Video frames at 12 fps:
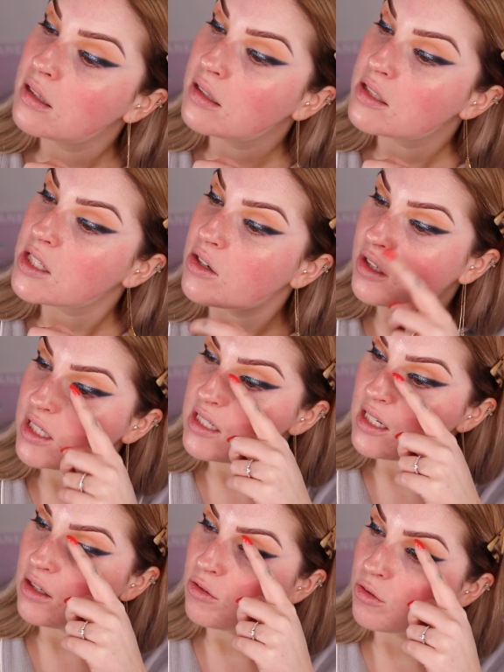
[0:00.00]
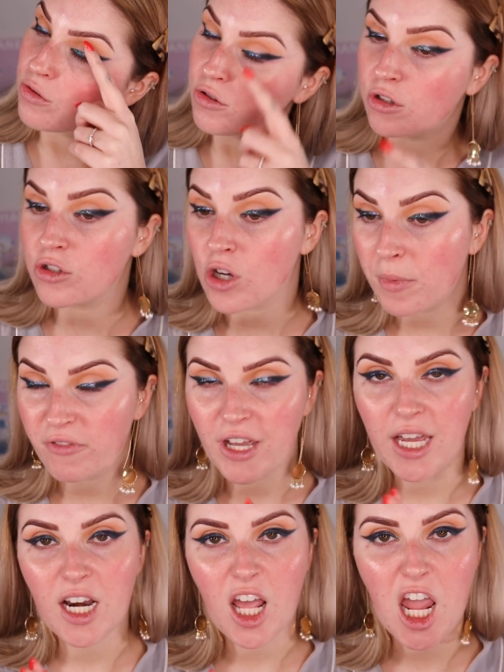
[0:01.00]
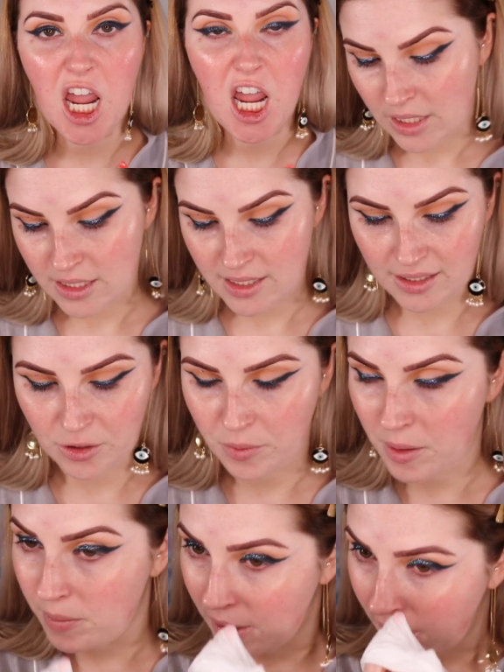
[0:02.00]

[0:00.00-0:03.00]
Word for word: because I got concealer all through the top of it. It's a little bit